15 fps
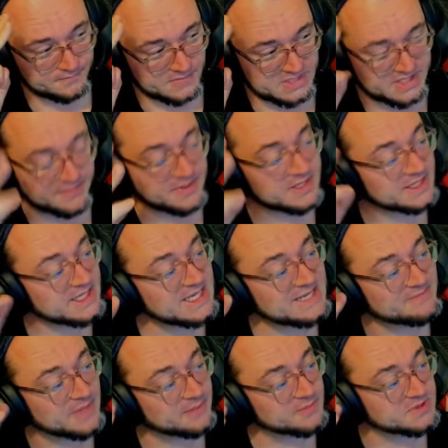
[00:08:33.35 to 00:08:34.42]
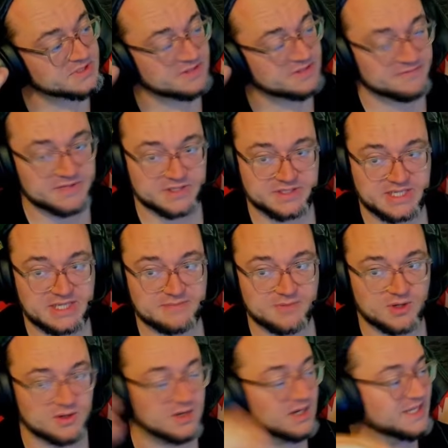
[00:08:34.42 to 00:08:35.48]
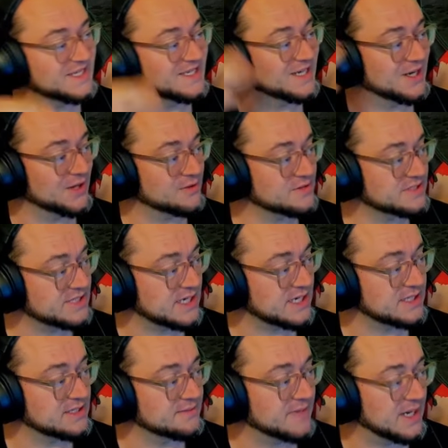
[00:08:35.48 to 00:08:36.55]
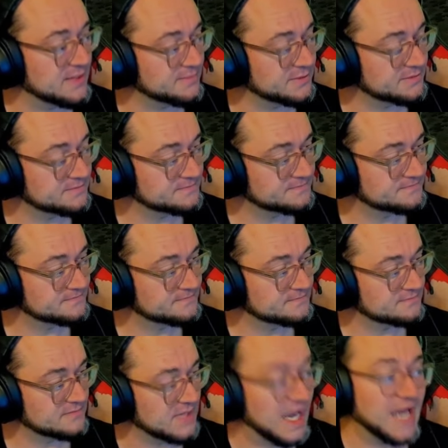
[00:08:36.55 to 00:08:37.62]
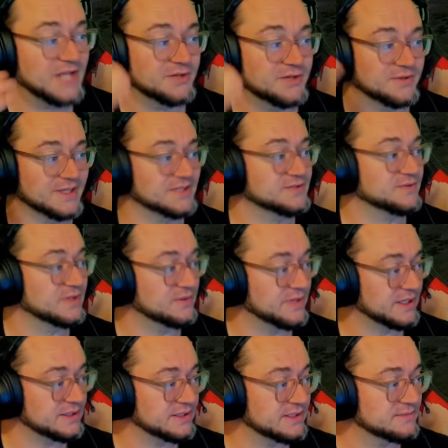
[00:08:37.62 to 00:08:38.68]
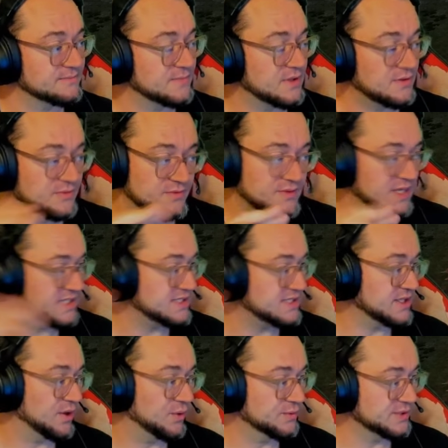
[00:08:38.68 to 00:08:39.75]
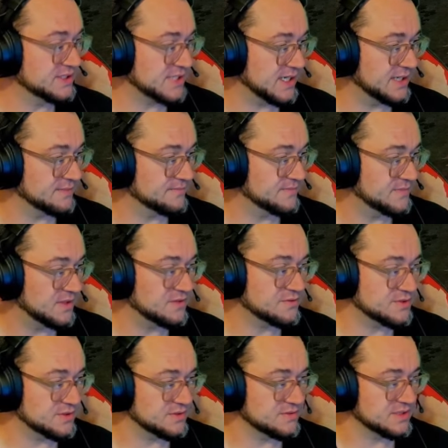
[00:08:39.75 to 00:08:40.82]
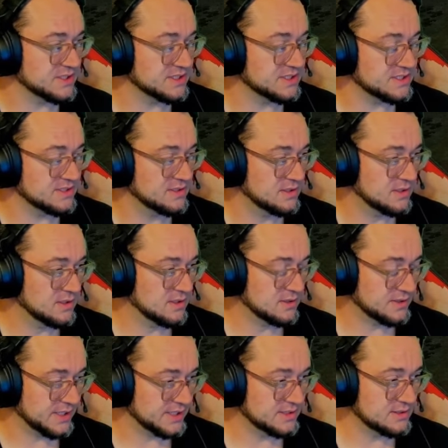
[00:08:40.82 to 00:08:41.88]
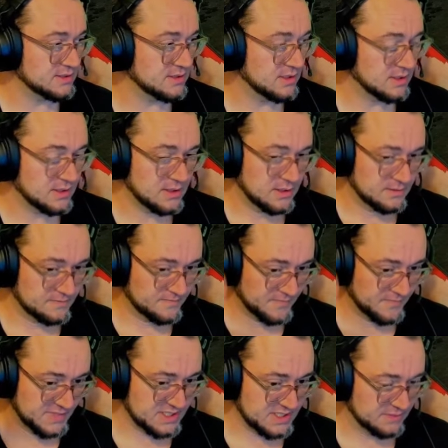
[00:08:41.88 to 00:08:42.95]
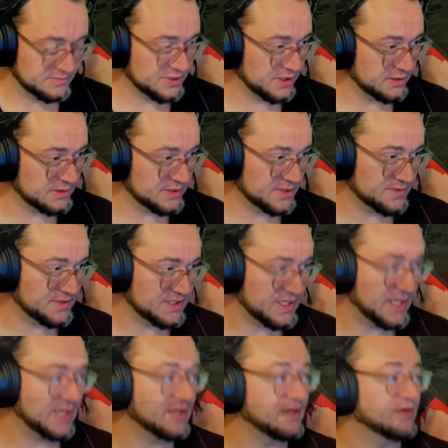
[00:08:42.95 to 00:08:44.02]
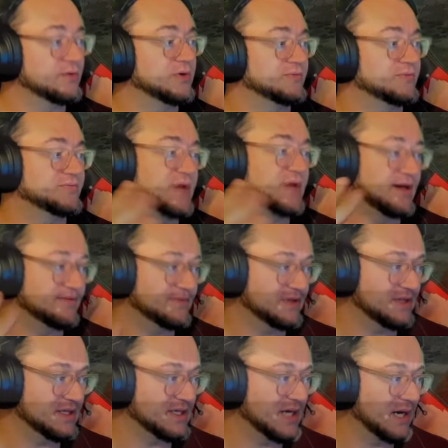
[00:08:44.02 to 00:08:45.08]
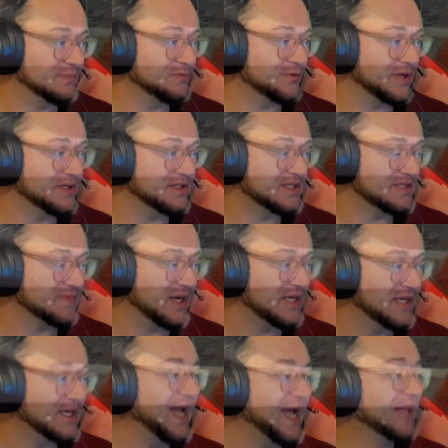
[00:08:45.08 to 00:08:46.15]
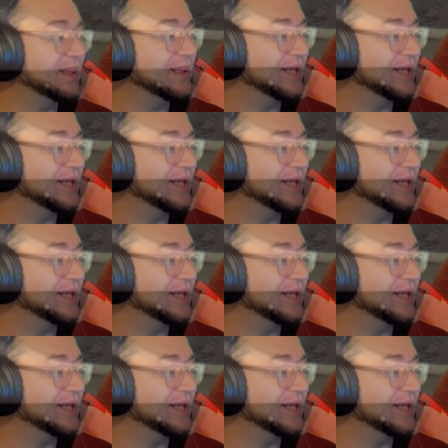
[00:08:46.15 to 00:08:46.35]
some of the key members of their team are on the other side of the map, and you can do it quickly. That's the only time that you should do this, okay? Some junglers will say, well, if you have the upgraded smite and